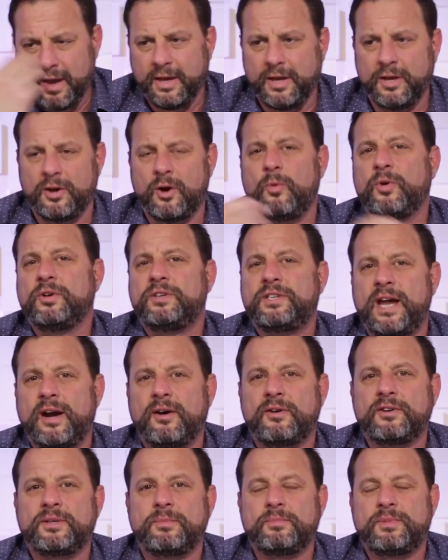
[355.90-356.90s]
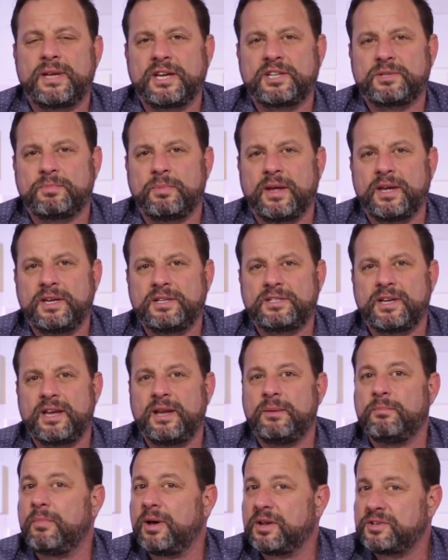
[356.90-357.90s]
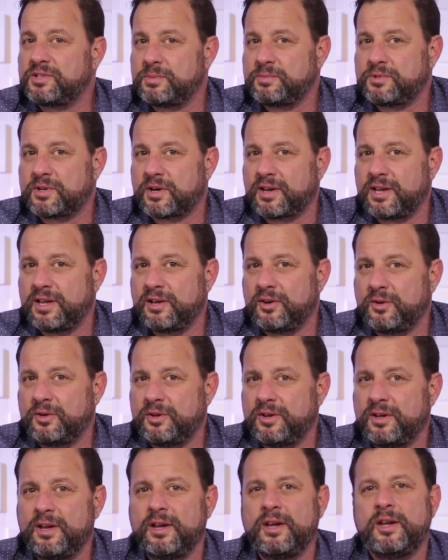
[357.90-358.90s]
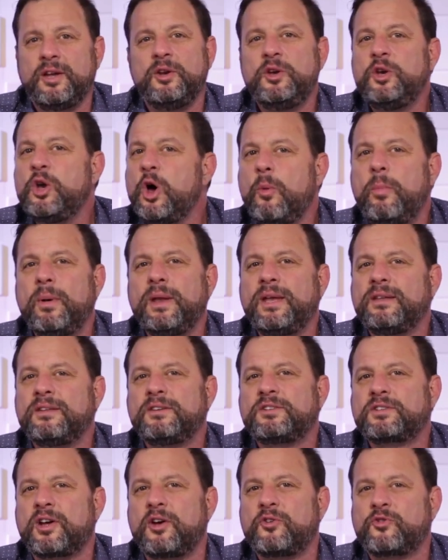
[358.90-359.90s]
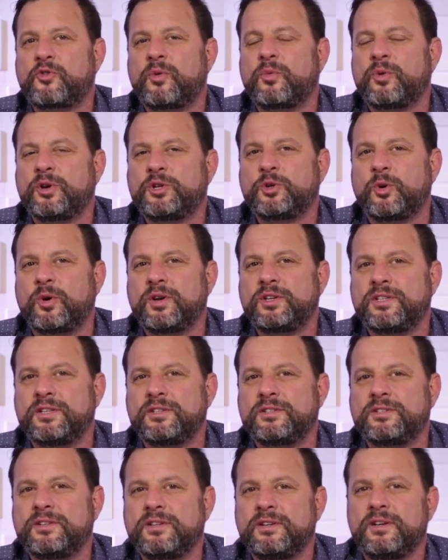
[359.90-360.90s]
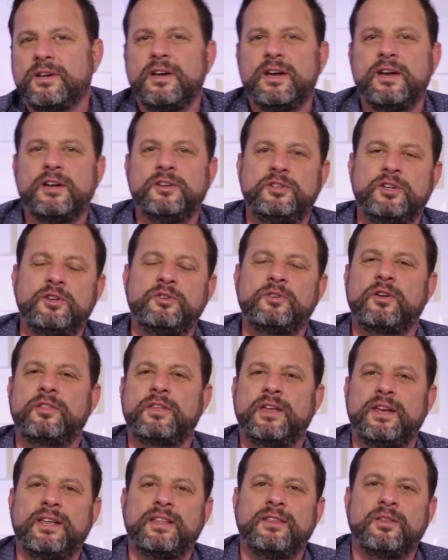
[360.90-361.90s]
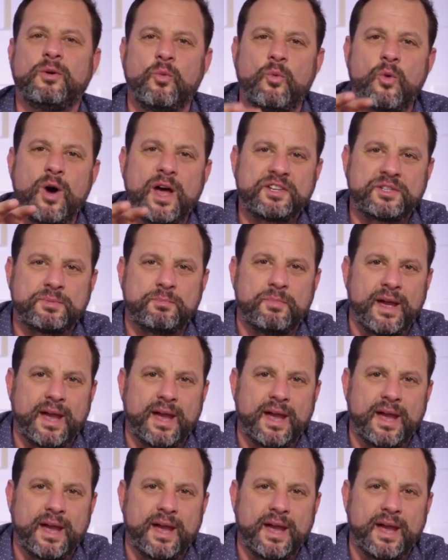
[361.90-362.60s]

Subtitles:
you know, when terrorism takes place and Muslims are killed, nobody in this country rejoices. Do you know that in the West